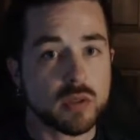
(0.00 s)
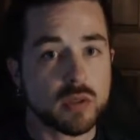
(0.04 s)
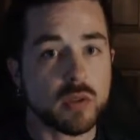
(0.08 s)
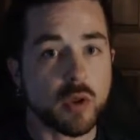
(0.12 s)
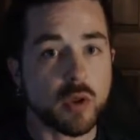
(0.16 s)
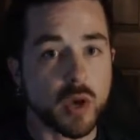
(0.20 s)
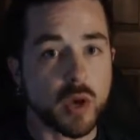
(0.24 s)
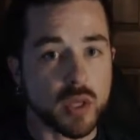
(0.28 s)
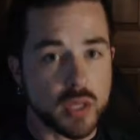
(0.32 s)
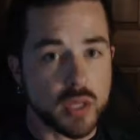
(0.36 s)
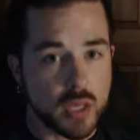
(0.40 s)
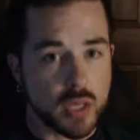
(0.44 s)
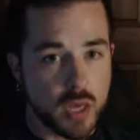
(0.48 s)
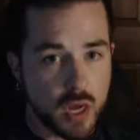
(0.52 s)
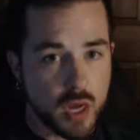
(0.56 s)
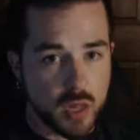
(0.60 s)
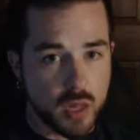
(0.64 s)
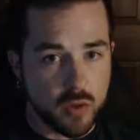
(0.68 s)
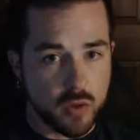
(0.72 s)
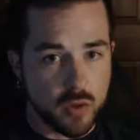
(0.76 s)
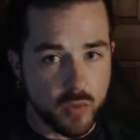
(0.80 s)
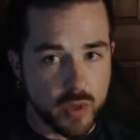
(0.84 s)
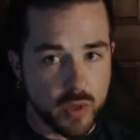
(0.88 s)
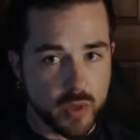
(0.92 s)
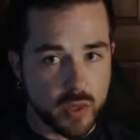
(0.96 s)
look at the
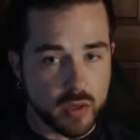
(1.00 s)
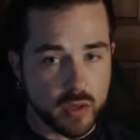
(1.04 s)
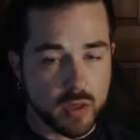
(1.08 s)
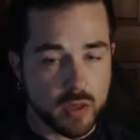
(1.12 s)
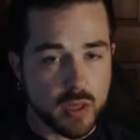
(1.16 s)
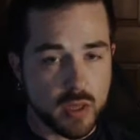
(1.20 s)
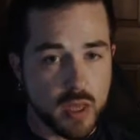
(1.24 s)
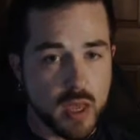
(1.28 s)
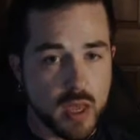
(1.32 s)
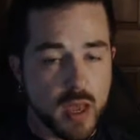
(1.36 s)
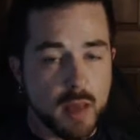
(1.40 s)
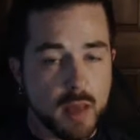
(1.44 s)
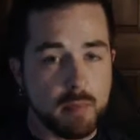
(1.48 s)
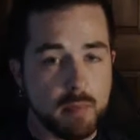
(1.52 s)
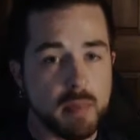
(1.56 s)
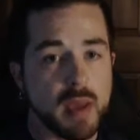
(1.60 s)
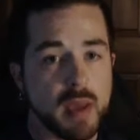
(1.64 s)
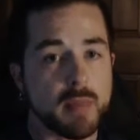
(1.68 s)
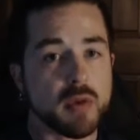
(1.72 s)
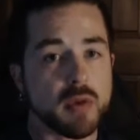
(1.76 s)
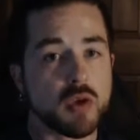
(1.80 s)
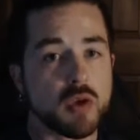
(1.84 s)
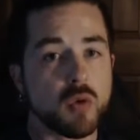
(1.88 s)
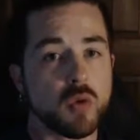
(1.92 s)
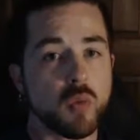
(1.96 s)
color wheel.
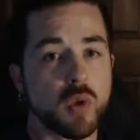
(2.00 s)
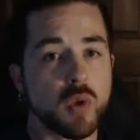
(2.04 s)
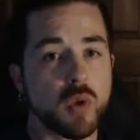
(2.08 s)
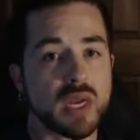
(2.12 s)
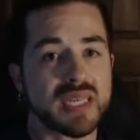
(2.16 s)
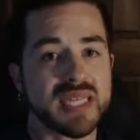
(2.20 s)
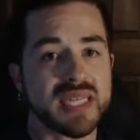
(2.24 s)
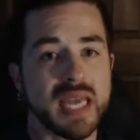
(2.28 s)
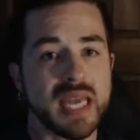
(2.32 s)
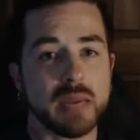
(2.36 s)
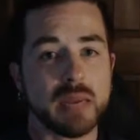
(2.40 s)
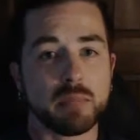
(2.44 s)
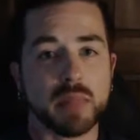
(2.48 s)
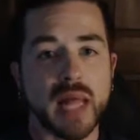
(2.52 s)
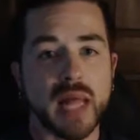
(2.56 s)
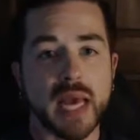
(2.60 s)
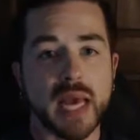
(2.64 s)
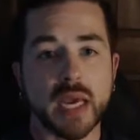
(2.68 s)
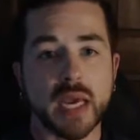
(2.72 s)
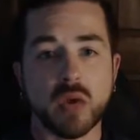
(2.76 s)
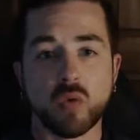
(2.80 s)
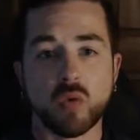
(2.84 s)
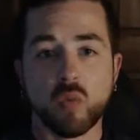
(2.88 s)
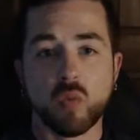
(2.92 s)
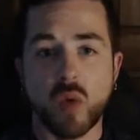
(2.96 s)
Maybe you want to take
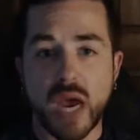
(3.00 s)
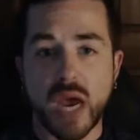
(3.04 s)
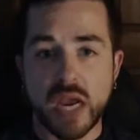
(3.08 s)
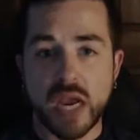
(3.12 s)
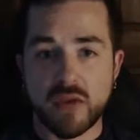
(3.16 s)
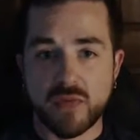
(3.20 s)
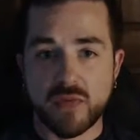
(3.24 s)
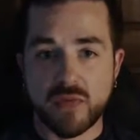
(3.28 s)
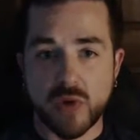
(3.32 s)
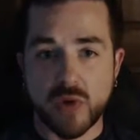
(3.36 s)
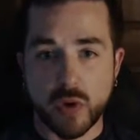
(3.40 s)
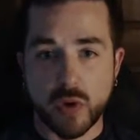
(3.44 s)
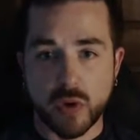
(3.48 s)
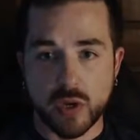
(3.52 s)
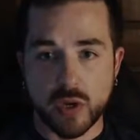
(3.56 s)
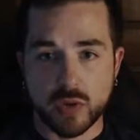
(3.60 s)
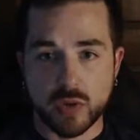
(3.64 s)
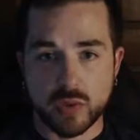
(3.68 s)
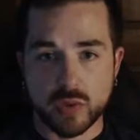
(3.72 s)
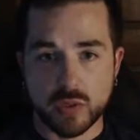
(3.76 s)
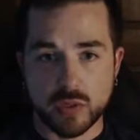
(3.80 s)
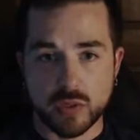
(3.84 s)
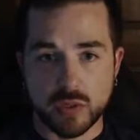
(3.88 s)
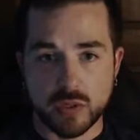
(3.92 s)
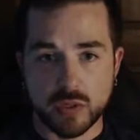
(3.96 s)
black and white
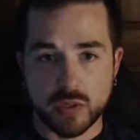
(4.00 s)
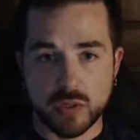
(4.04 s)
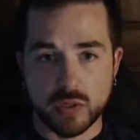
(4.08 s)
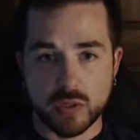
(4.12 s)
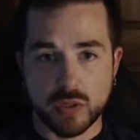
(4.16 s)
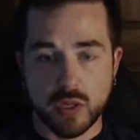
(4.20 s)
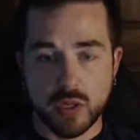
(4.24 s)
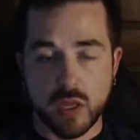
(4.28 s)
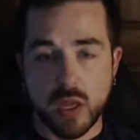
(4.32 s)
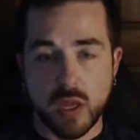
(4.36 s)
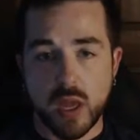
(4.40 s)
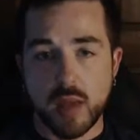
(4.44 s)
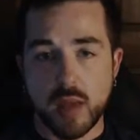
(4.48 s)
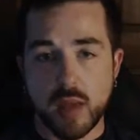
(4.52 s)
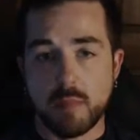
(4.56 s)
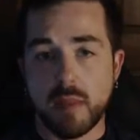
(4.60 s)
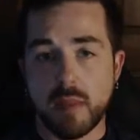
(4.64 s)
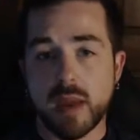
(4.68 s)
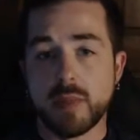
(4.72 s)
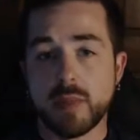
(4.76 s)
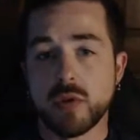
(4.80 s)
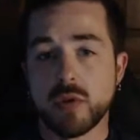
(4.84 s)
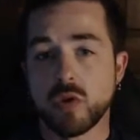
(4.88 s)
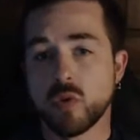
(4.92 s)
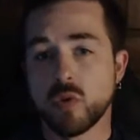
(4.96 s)
photos.
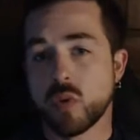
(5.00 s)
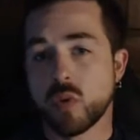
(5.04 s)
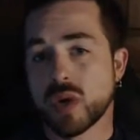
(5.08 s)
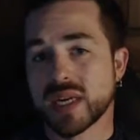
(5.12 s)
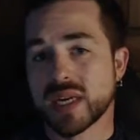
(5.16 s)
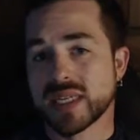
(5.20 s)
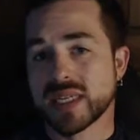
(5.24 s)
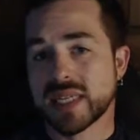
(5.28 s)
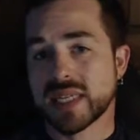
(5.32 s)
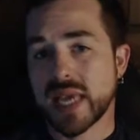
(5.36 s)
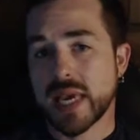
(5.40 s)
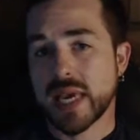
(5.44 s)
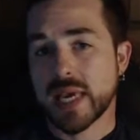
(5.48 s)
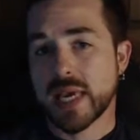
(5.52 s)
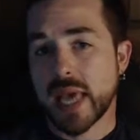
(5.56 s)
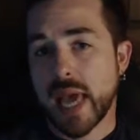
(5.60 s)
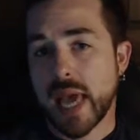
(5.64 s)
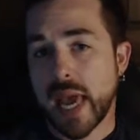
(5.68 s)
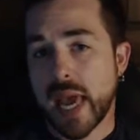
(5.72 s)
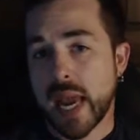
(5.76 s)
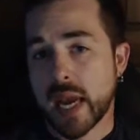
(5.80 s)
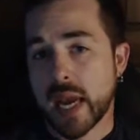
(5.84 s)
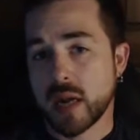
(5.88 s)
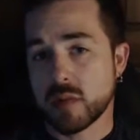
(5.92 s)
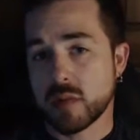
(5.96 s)
Maybe you want to take
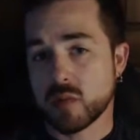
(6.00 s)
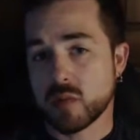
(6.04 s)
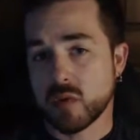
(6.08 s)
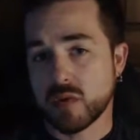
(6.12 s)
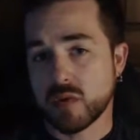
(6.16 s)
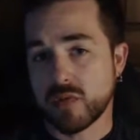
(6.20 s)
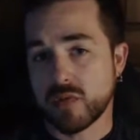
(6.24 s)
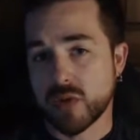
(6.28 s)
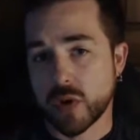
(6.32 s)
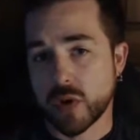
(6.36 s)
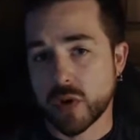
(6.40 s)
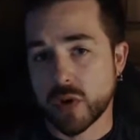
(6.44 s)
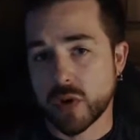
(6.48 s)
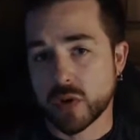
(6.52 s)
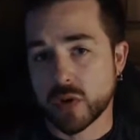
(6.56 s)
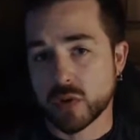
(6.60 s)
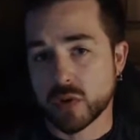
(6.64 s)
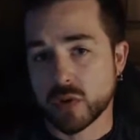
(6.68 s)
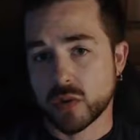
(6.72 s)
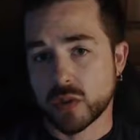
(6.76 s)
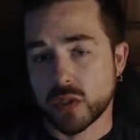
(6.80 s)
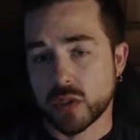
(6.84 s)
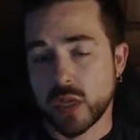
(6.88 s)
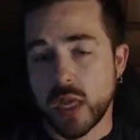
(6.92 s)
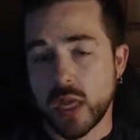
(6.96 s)
animal
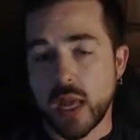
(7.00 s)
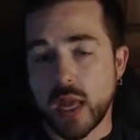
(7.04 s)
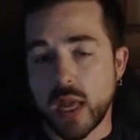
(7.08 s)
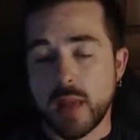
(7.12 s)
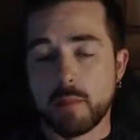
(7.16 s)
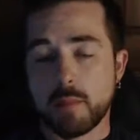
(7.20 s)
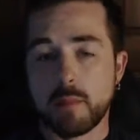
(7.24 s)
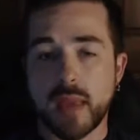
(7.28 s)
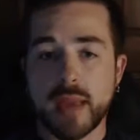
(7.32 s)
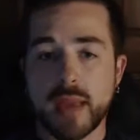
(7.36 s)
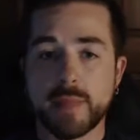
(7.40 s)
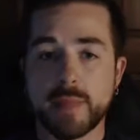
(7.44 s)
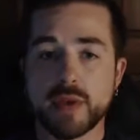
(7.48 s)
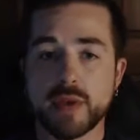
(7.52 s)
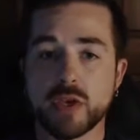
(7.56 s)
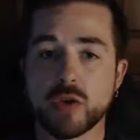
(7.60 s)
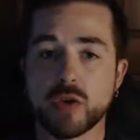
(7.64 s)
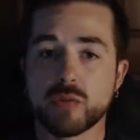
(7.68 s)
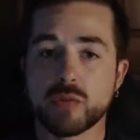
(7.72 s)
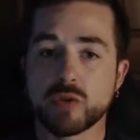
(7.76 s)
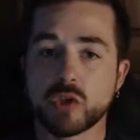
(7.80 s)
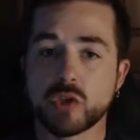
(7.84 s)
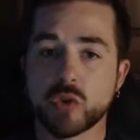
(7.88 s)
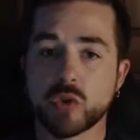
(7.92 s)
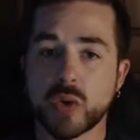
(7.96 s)
photos. Maybe
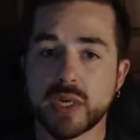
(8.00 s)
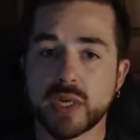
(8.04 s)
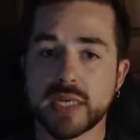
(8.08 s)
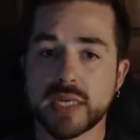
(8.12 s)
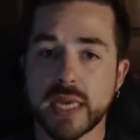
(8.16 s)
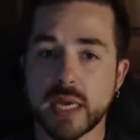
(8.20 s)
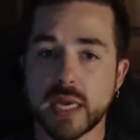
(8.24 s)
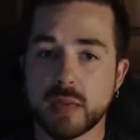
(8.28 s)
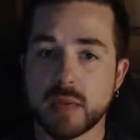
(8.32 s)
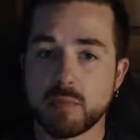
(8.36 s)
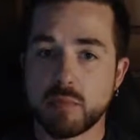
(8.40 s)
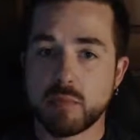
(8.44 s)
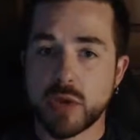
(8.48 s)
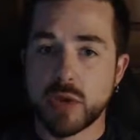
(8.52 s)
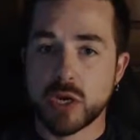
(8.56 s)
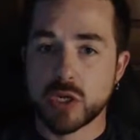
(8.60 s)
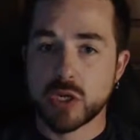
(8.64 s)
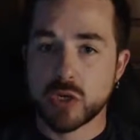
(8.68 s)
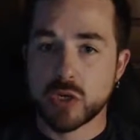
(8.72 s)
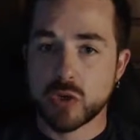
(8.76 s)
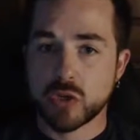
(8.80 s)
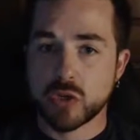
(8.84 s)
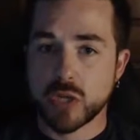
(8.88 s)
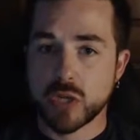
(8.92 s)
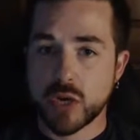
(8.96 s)
you enjoy taking
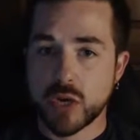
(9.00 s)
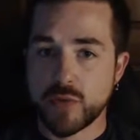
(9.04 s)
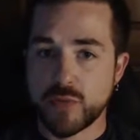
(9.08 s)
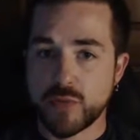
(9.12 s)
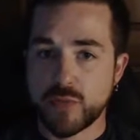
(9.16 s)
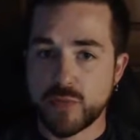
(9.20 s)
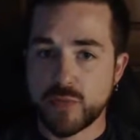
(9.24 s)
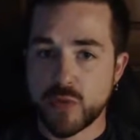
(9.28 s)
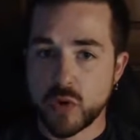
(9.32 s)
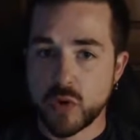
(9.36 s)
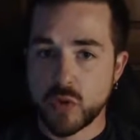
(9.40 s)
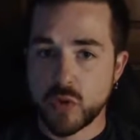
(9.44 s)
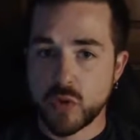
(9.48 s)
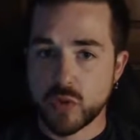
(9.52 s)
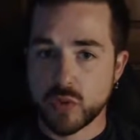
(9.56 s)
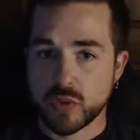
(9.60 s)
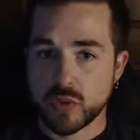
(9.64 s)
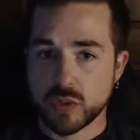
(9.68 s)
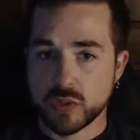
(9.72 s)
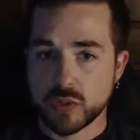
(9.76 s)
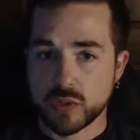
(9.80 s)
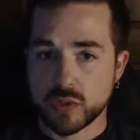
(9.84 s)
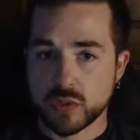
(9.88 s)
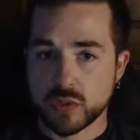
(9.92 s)
pictures of food,